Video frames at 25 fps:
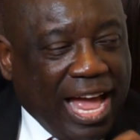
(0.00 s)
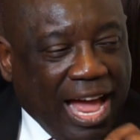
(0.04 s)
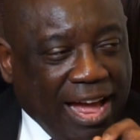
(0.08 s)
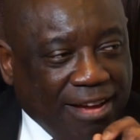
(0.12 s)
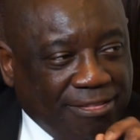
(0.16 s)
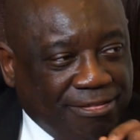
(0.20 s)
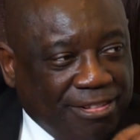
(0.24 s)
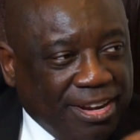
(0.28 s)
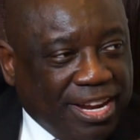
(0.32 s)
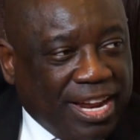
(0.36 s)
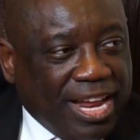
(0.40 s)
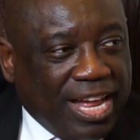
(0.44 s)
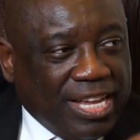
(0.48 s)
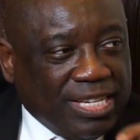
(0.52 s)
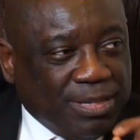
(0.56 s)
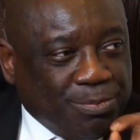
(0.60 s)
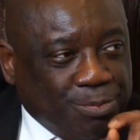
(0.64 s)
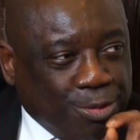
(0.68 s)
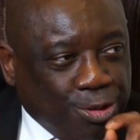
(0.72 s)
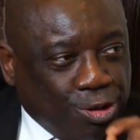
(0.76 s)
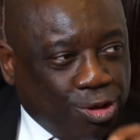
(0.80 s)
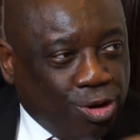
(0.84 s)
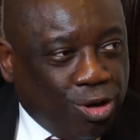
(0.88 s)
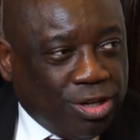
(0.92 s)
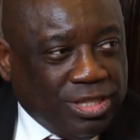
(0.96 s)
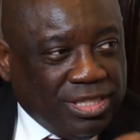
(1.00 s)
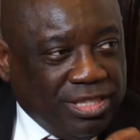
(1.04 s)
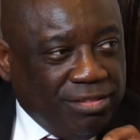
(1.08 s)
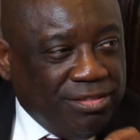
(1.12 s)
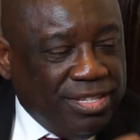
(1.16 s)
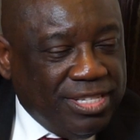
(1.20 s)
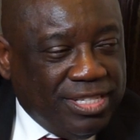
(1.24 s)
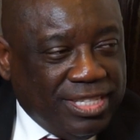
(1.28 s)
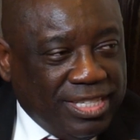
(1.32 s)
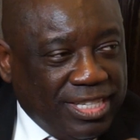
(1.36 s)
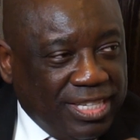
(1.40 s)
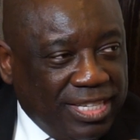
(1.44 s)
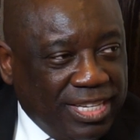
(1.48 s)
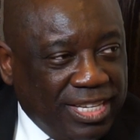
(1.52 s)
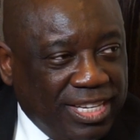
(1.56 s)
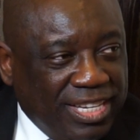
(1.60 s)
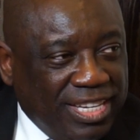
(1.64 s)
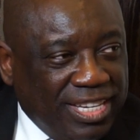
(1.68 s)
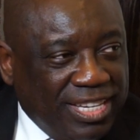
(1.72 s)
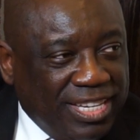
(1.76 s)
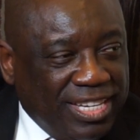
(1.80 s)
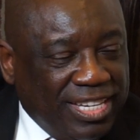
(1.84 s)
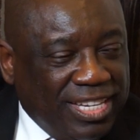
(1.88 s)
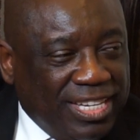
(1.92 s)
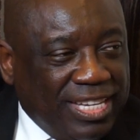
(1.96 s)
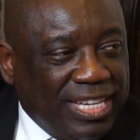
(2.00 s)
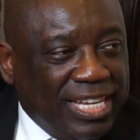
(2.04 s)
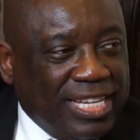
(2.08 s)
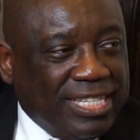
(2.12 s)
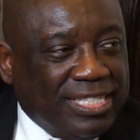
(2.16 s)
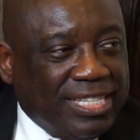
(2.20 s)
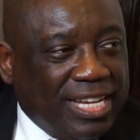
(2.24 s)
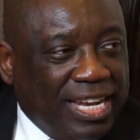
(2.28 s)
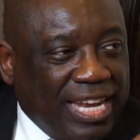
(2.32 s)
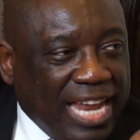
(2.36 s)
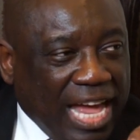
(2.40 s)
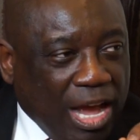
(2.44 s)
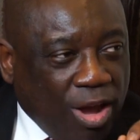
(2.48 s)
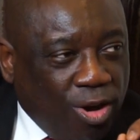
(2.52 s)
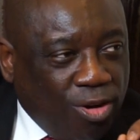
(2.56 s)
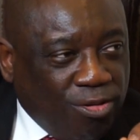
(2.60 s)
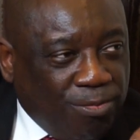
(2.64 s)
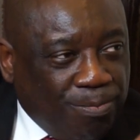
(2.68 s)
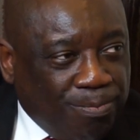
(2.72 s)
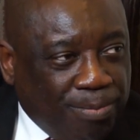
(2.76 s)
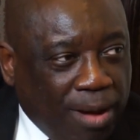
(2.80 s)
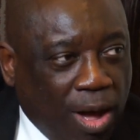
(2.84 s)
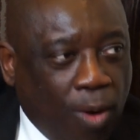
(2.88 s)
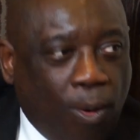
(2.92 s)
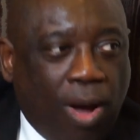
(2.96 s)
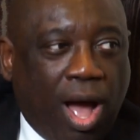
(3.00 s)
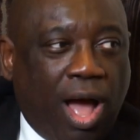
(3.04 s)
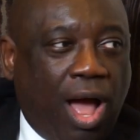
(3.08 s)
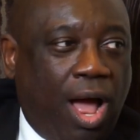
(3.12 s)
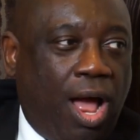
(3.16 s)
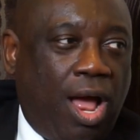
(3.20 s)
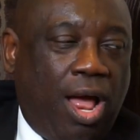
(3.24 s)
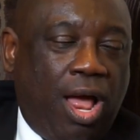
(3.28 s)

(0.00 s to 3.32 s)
Africa's productivity is the lack of power.